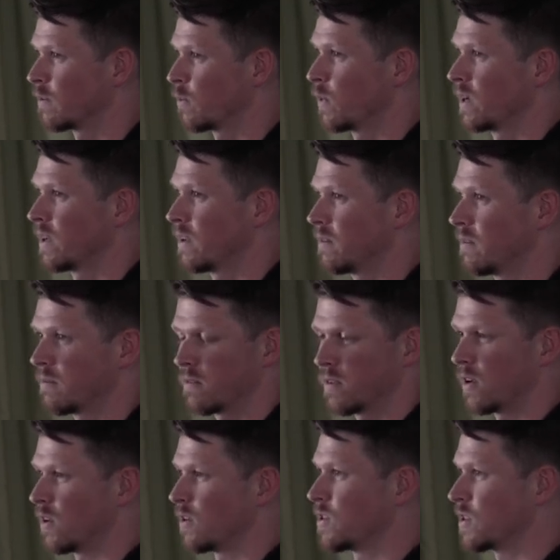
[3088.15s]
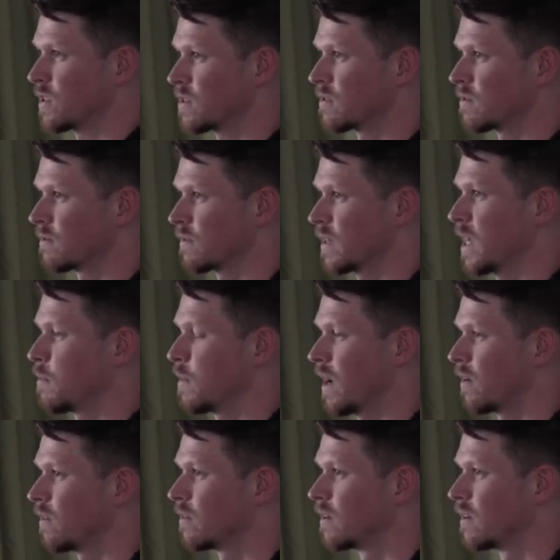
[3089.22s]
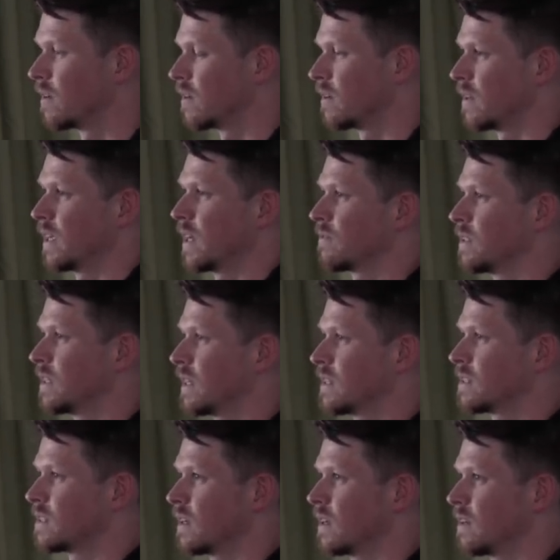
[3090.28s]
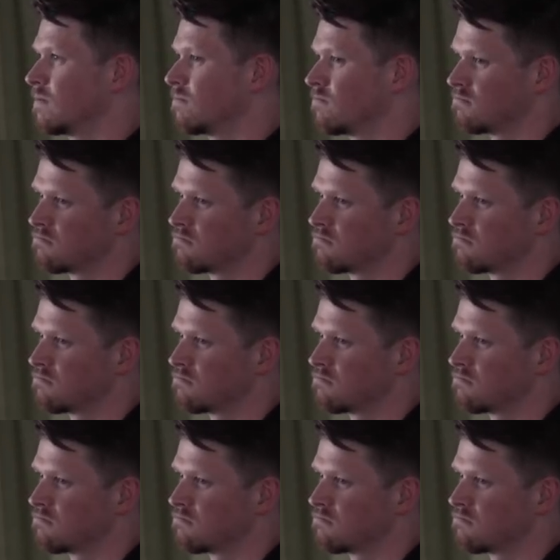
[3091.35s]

when the Ergys came out, the FDA said,